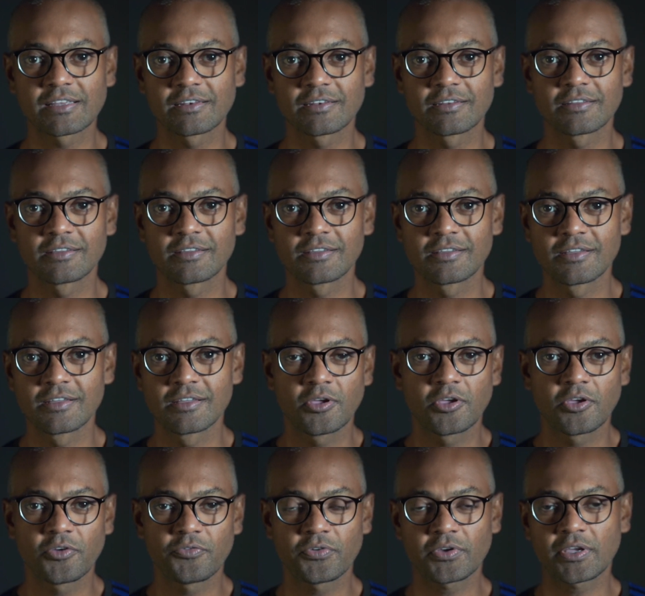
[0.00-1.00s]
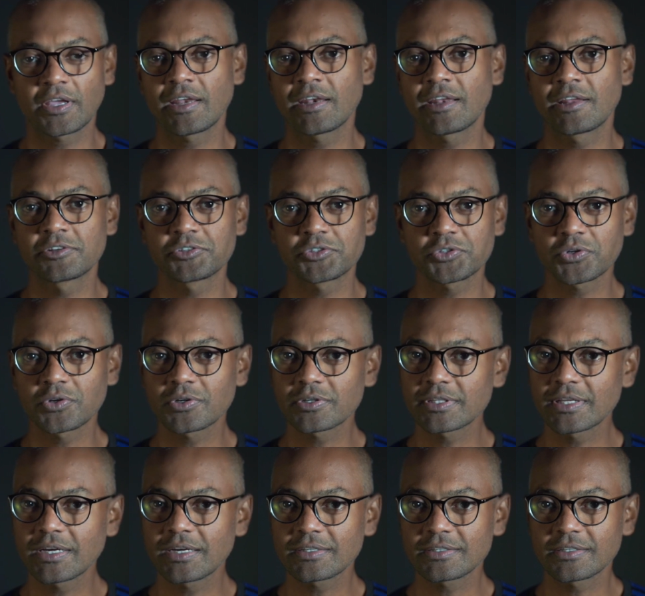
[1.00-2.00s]
If you can ensure
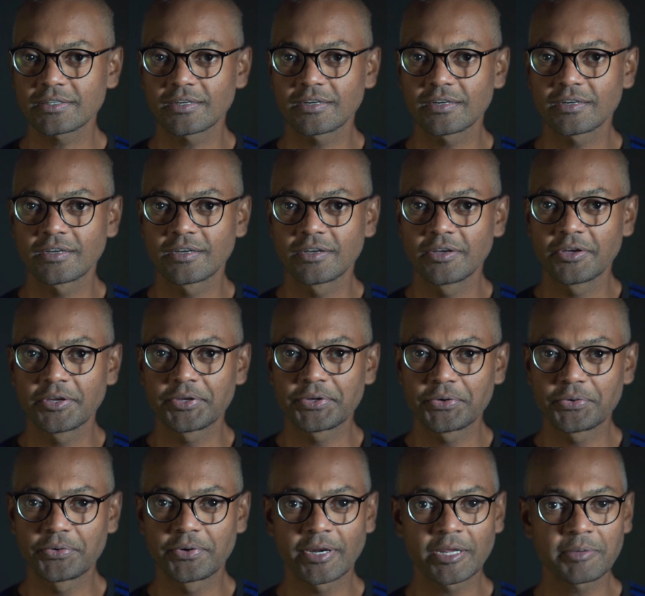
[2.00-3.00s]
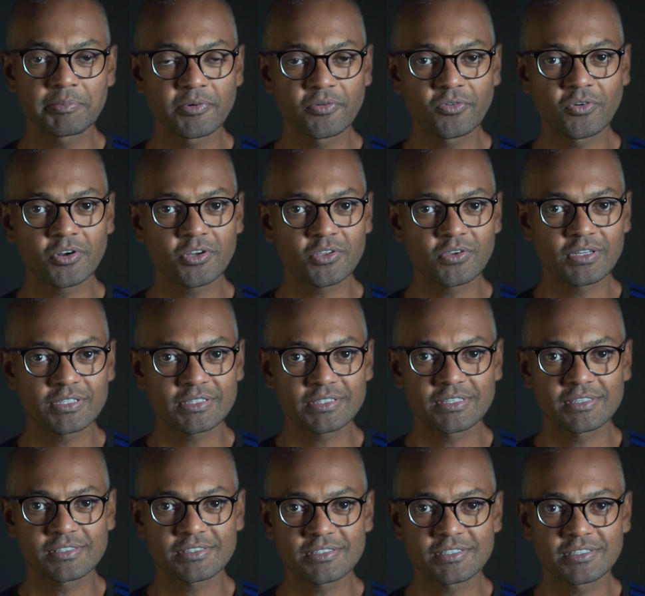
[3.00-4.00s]
that you drink before you are
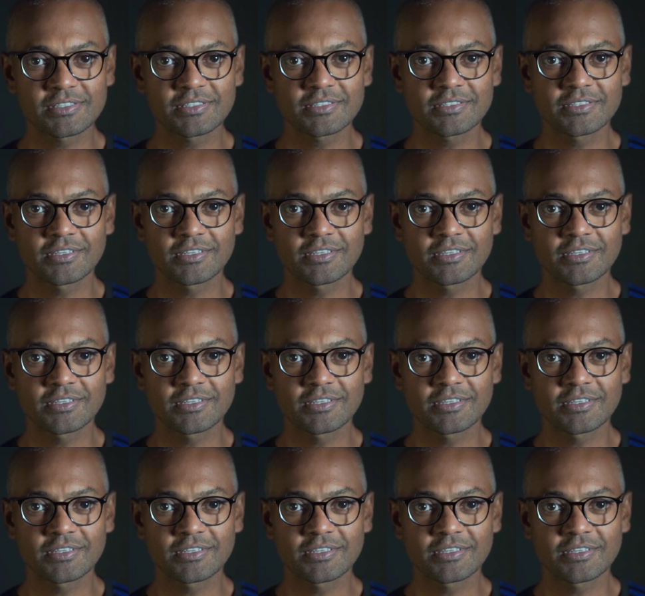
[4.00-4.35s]
thirsty,